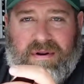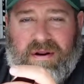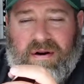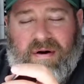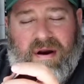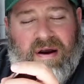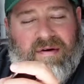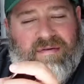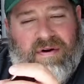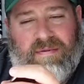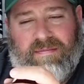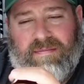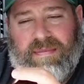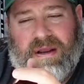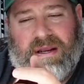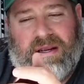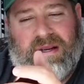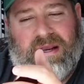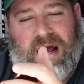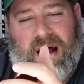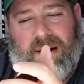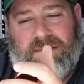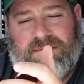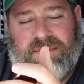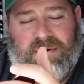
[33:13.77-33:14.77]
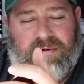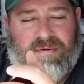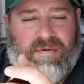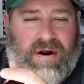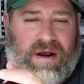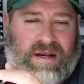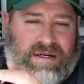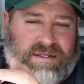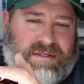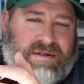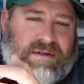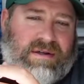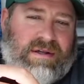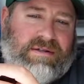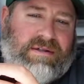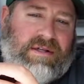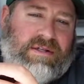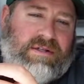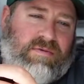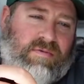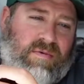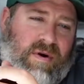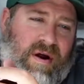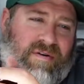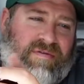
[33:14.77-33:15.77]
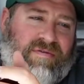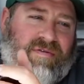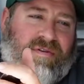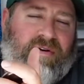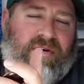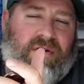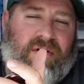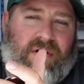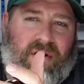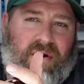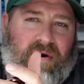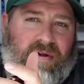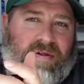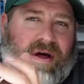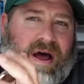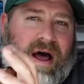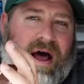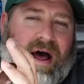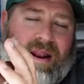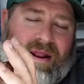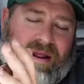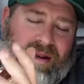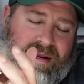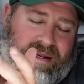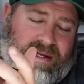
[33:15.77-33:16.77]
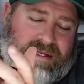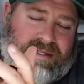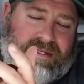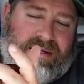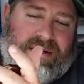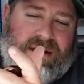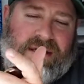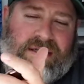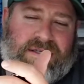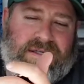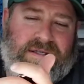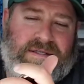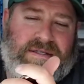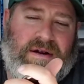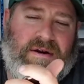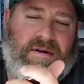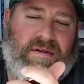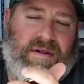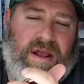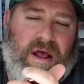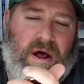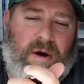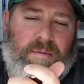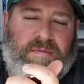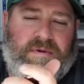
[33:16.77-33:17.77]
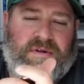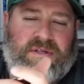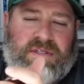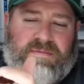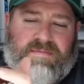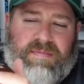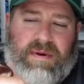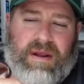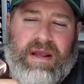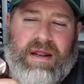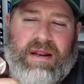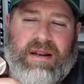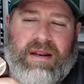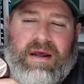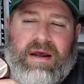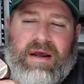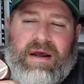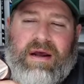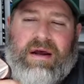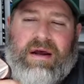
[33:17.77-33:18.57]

Having a big gobs of rust because it's rougher, all that, it doesn't necessarily help with spin.